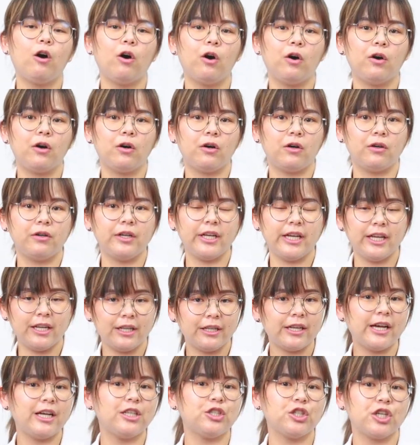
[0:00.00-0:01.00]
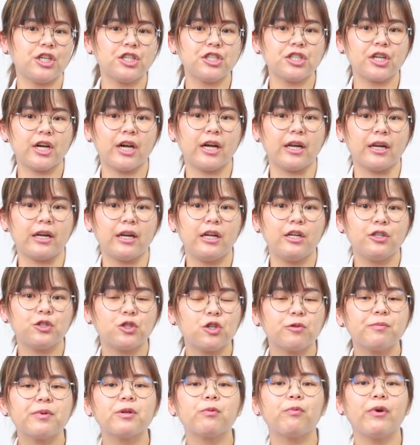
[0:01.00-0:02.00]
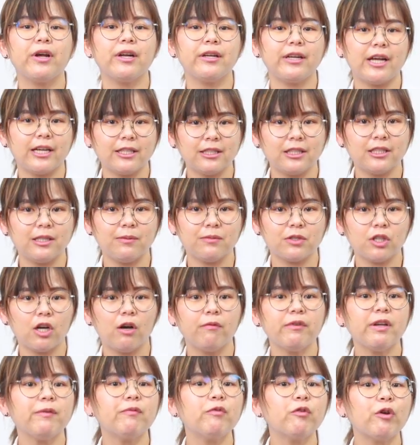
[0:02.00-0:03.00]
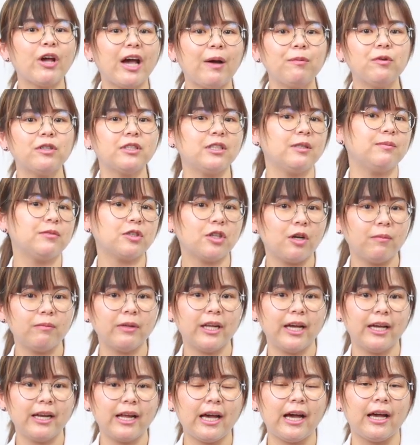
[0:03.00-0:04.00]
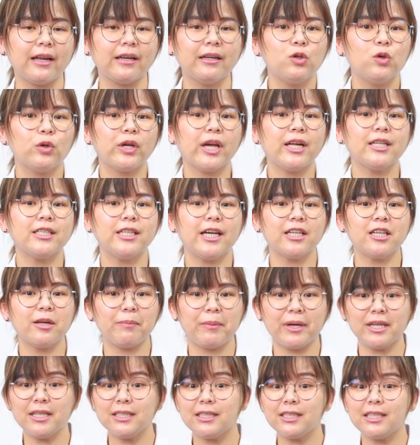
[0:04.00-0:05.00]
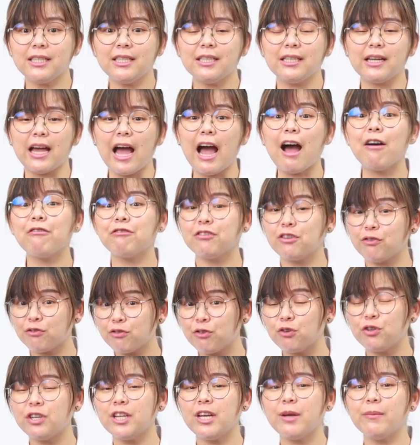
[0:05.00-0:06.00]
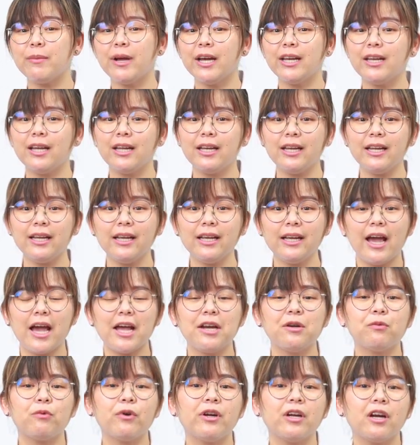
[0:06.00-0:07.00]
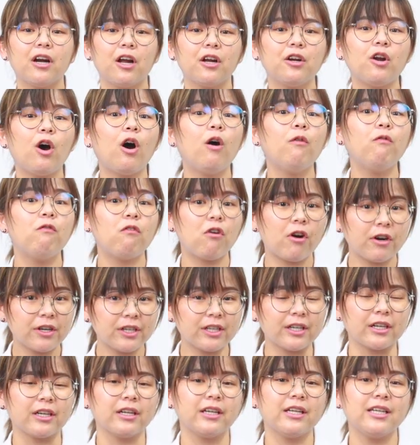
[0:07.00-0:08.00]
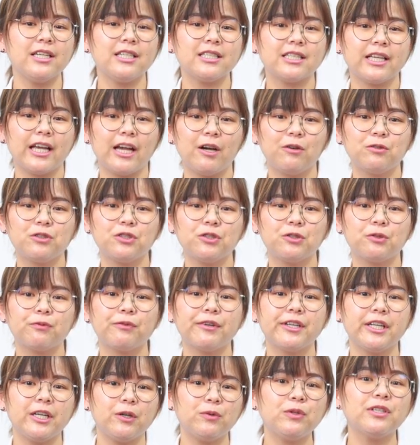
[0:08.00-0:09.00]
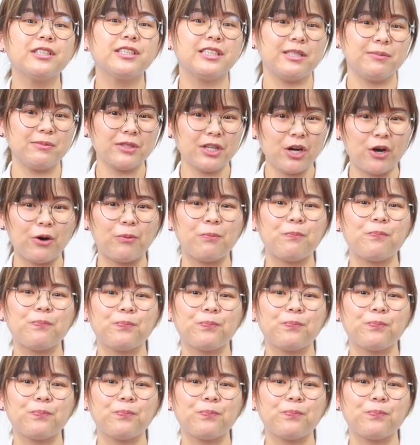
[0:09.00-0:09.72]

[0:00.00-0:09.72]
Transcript: or indigestion, to prevent that symptom, if you have the symptom like that, you can take the medicine after food immediately and drink a lot of water. It helps to reduce the symptom.